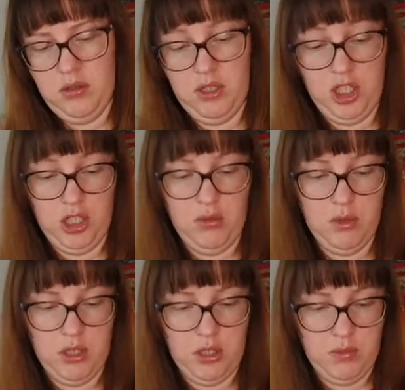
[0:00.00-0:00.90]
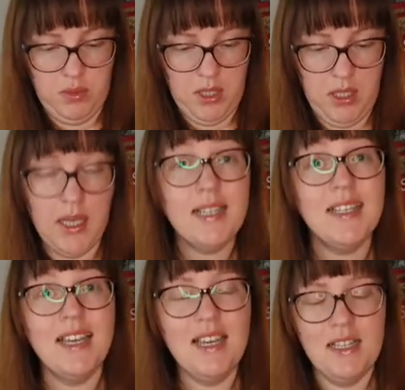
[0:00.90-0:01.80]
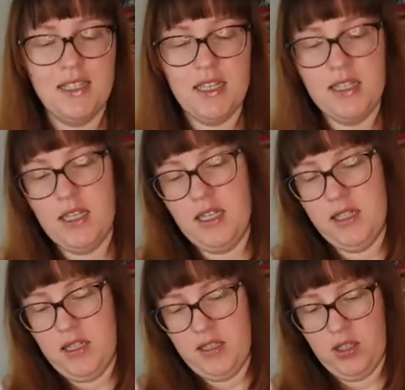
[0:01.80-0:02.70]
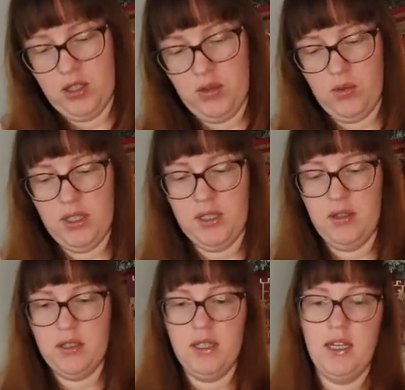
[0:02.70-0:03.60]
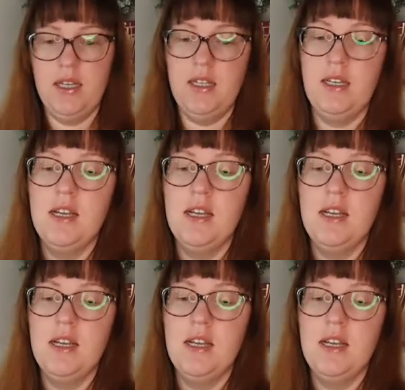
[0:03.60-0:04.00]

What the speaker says: Shoot, it should be. Yes, it is. Yes, it is. I don't know what this looks like.